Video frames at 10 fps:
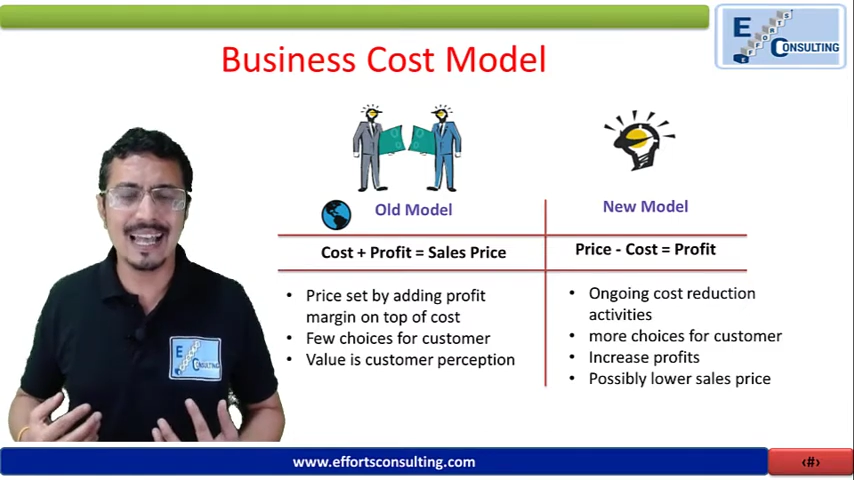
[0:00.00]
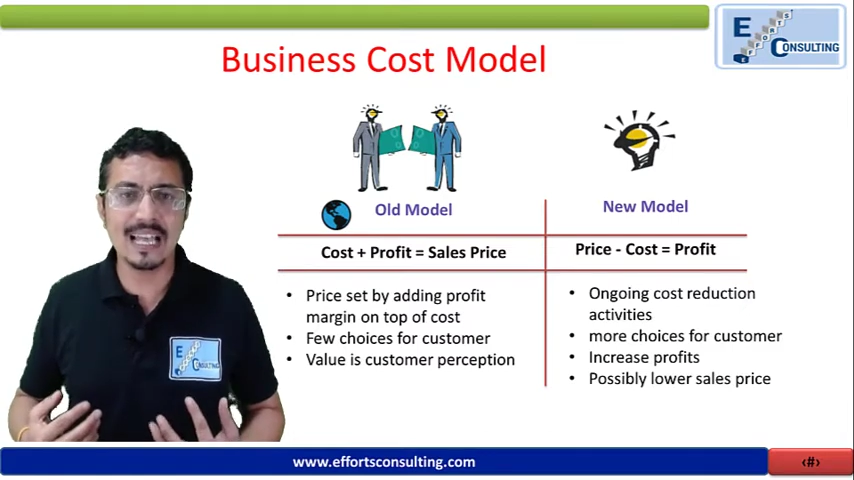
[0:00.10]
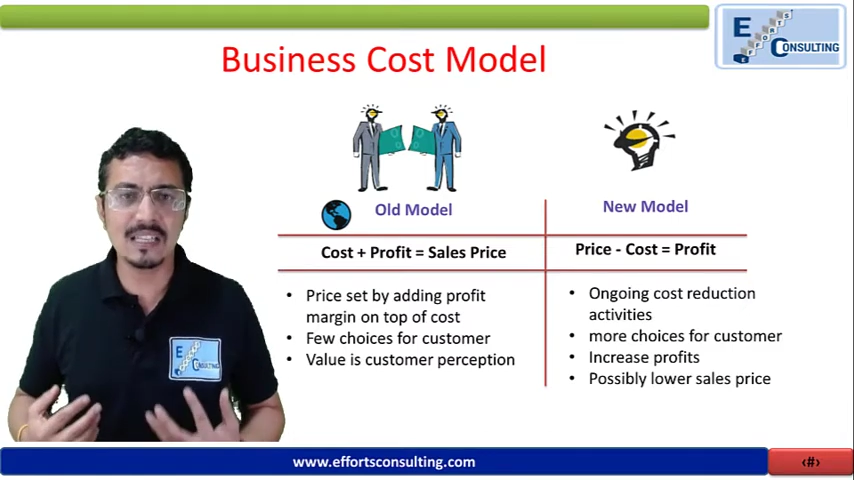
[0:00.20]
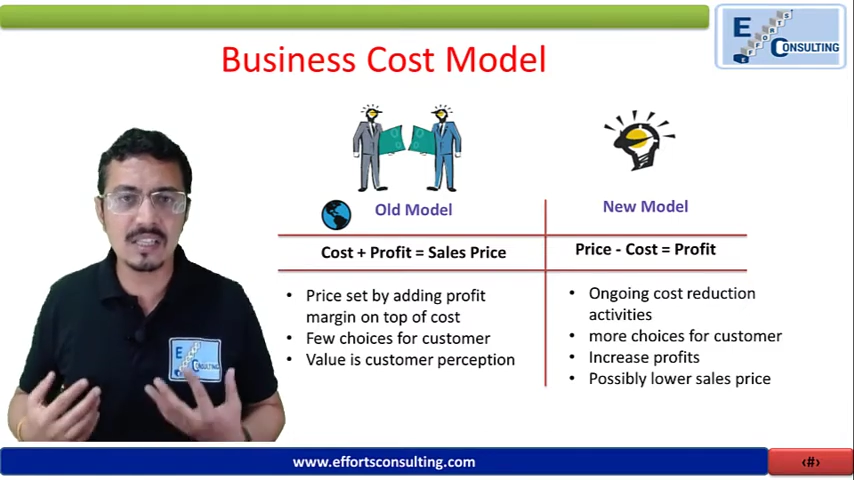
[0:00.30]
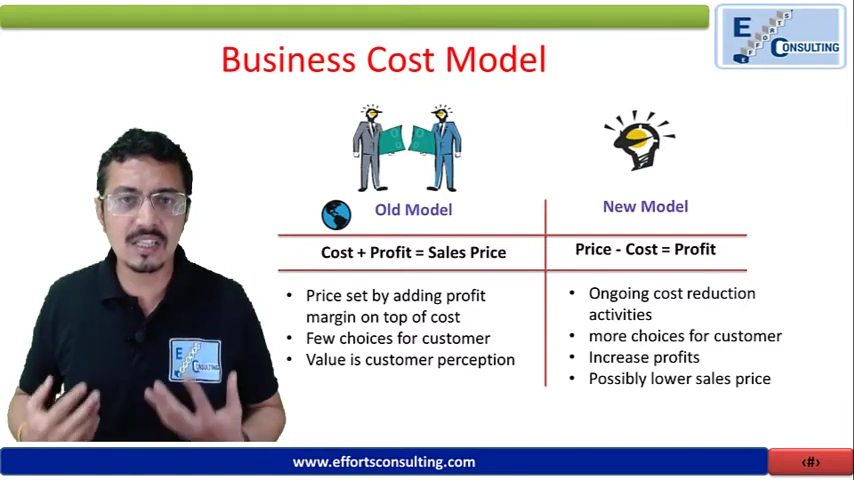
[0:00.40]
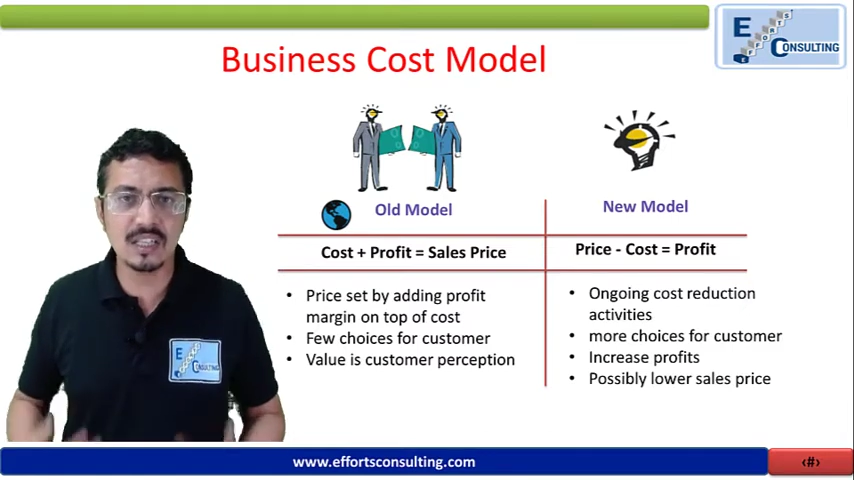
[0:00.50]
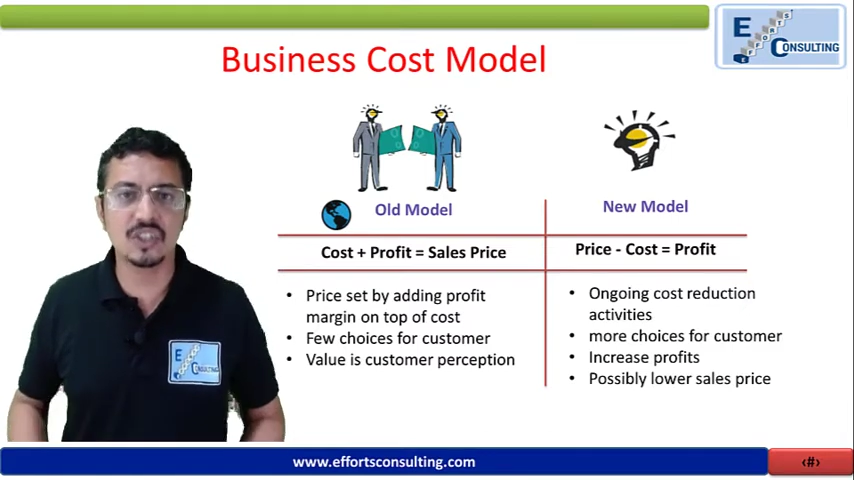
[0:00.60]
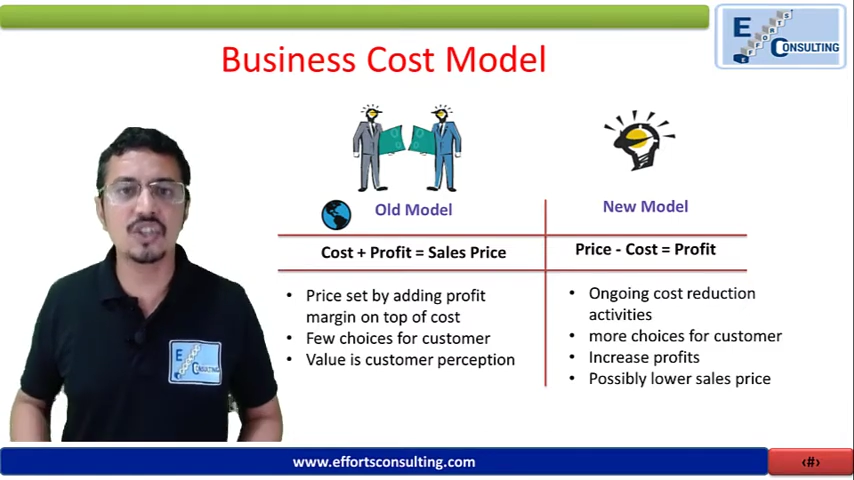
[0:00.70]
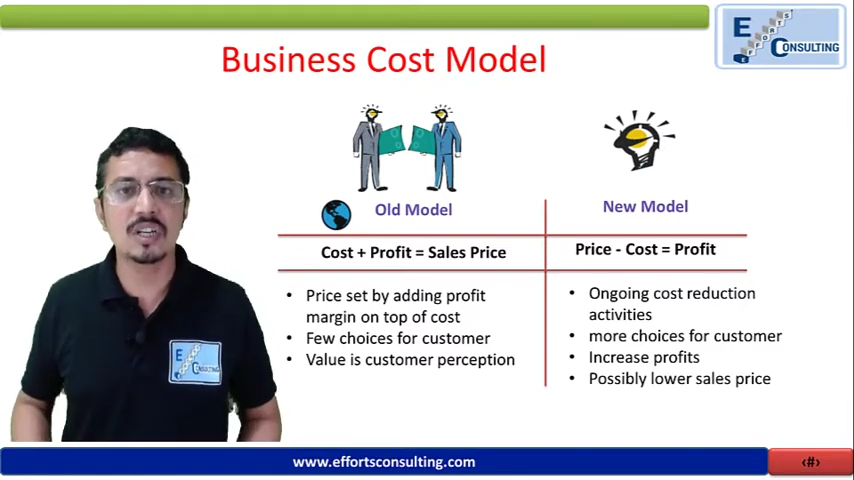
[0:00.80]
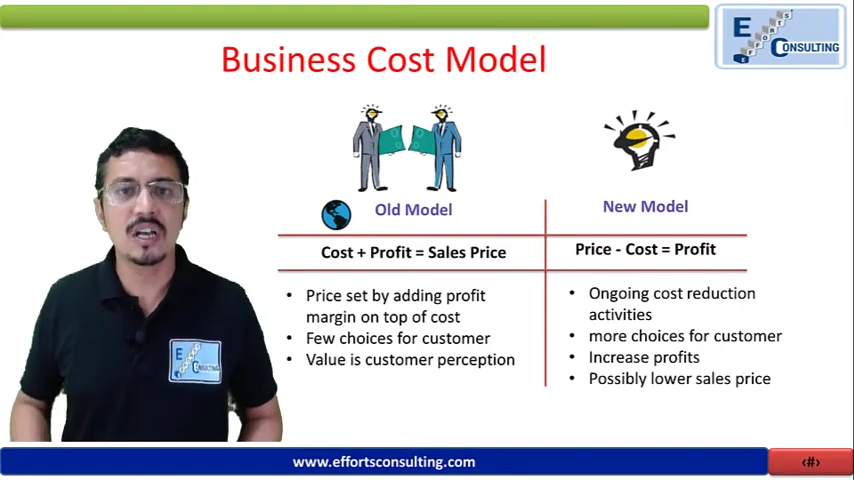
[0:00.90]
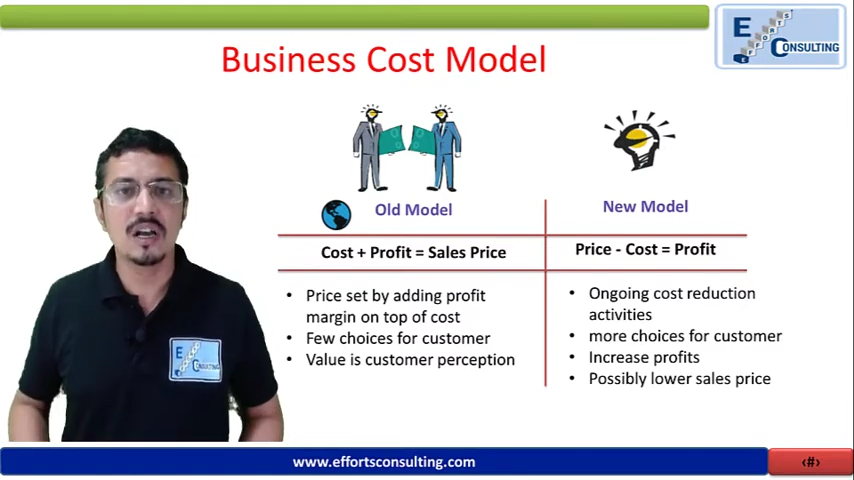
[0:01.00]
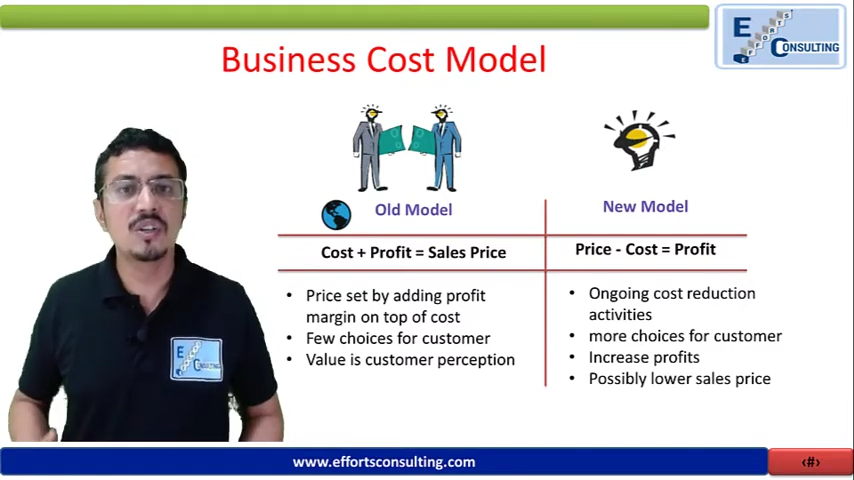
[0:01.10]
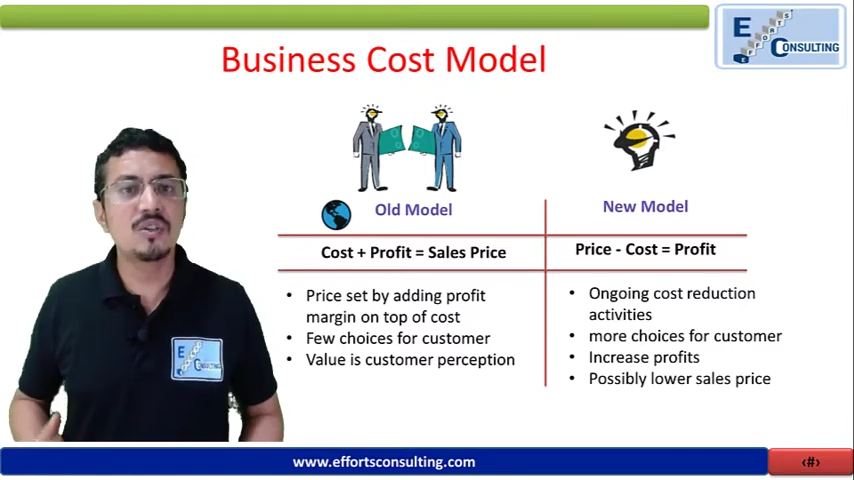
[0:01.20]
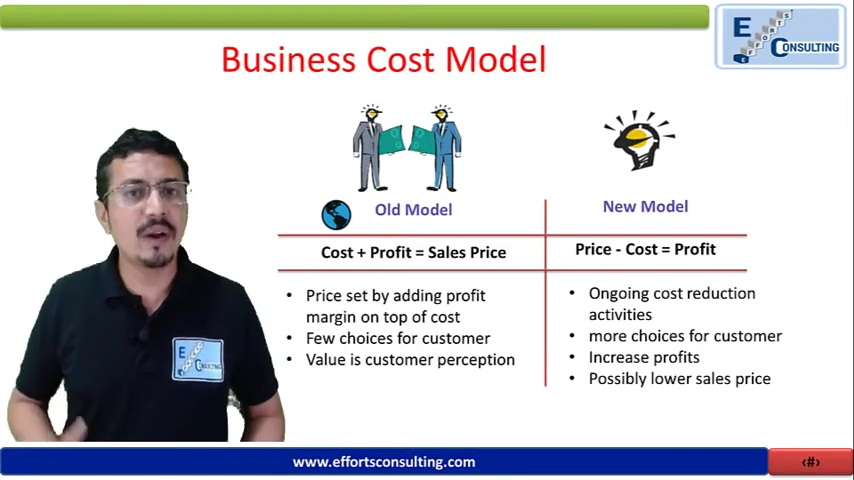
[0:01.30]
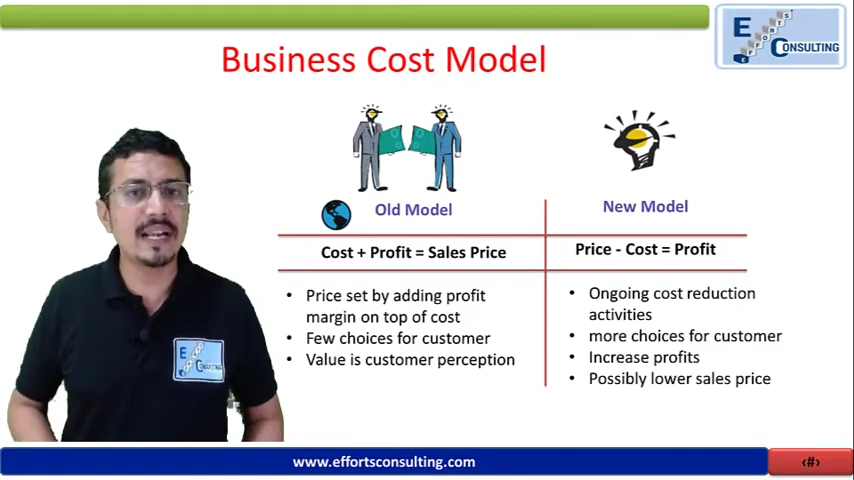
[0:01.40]
as such,
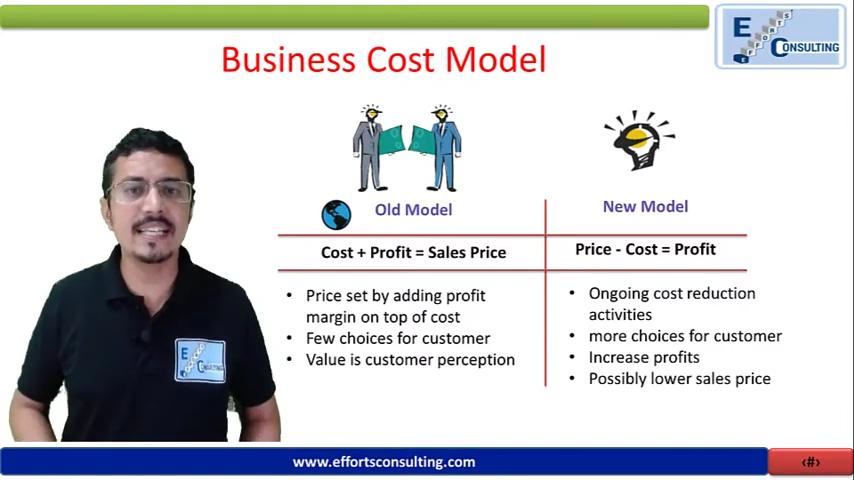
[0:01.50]
20